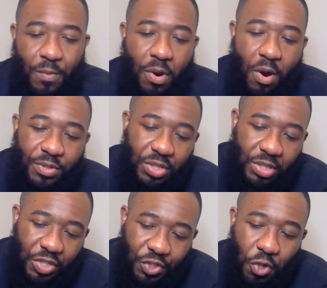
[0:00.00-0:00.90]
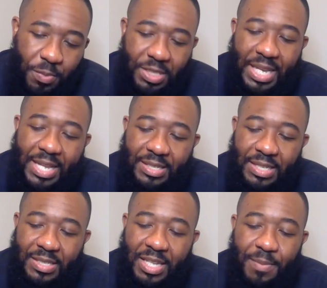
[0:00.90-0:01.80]
regards to the
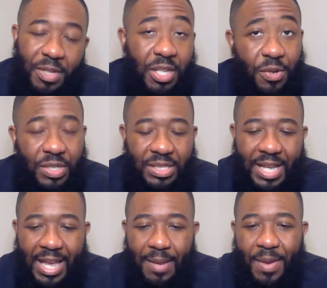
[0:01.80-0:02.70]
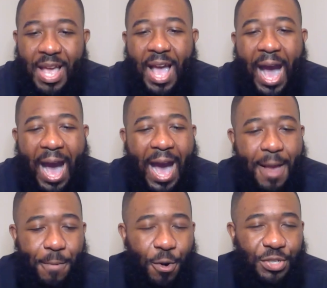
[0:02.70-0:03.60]
circumstances and him clearing his name, I
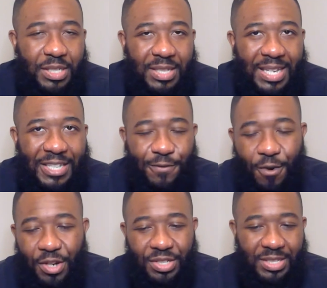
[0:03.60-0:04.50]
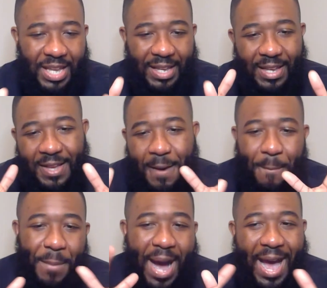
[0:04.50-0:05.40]
personally think, as far as just like
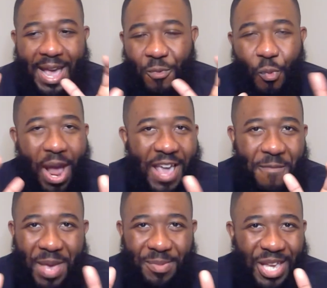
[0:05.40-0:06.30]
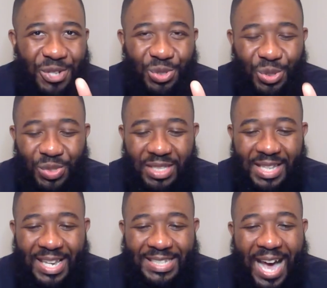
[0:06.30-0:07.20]
my way of maybe introducing
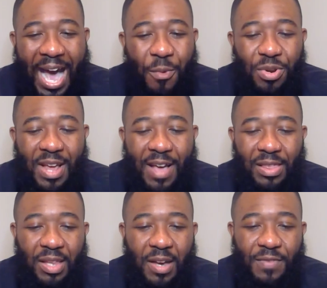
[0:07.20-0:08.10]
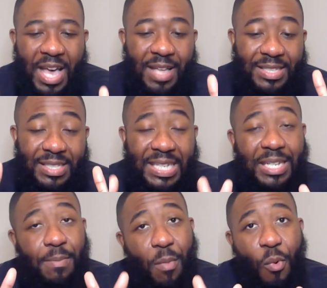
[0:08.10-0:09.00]
things, I would have loved to have
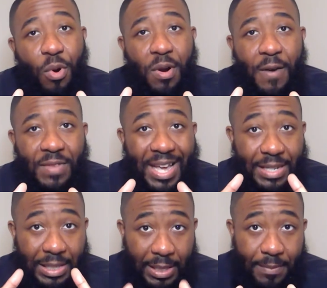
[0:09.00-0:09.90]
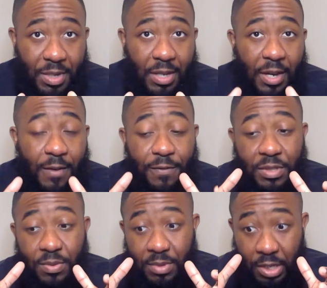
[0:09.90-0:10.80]
seen more of that dilemma of,
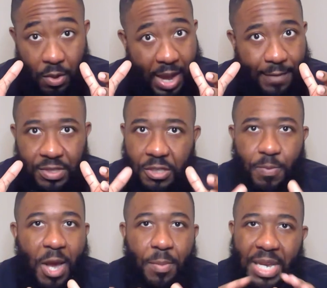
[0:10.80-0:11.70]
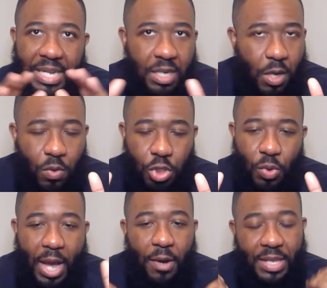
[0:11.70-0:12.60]
you know, obviously Spider-Man, he didn't go to
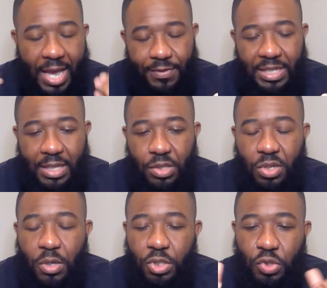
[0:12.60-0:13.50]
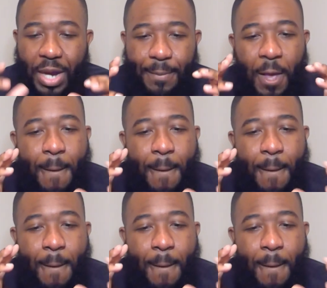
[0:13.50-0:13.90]
trial, he obviously got the charges dropped,